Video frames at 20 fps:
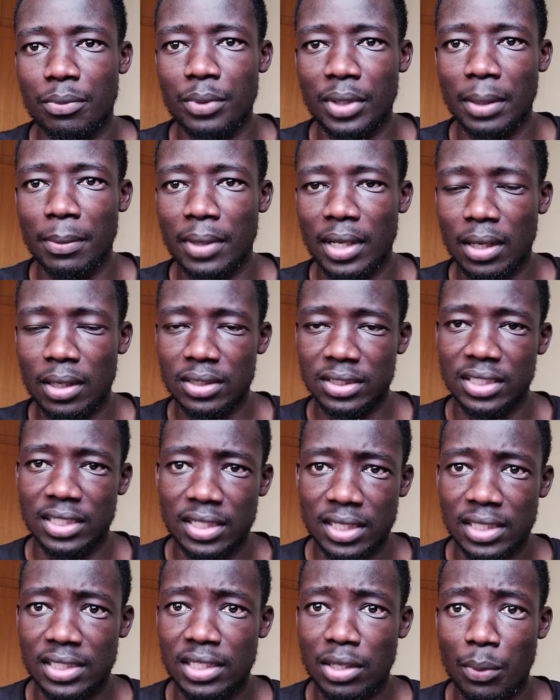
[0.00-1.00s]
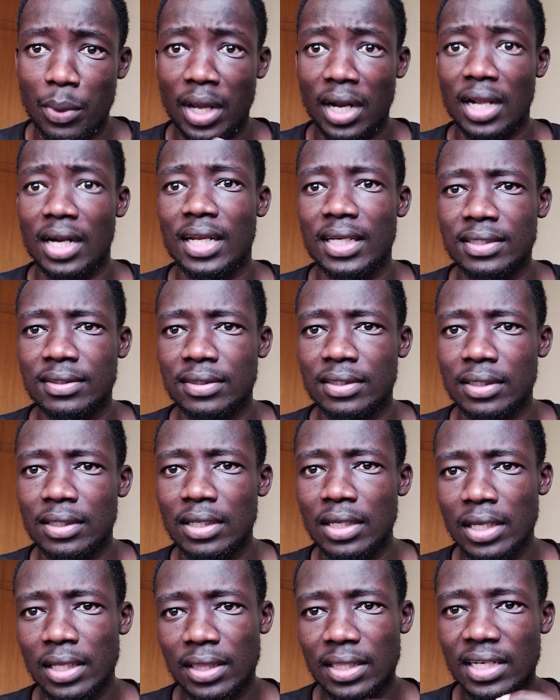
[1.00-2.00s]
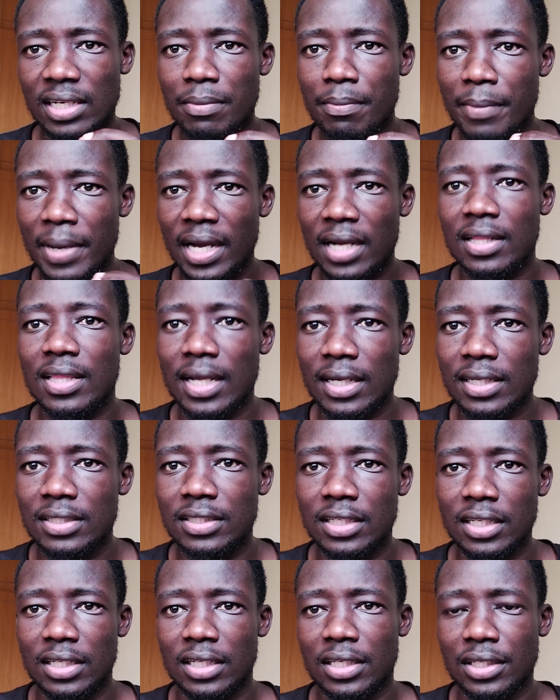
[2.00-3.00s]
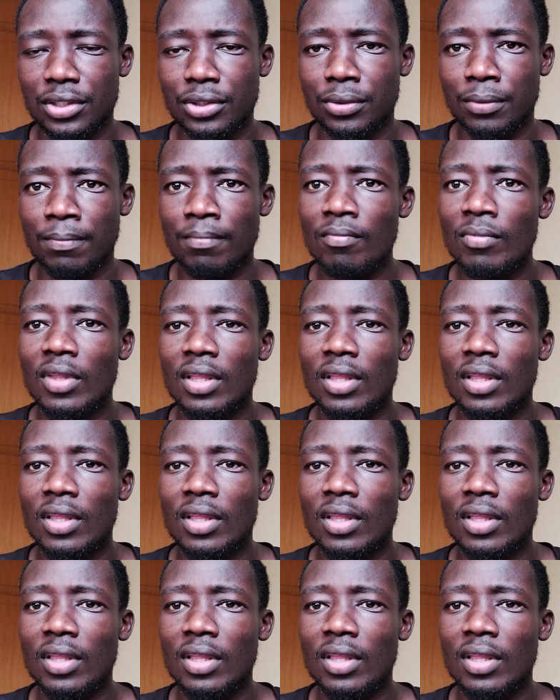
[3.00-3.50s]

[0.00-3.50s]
we are generating, we're analyzing? Then make that generation.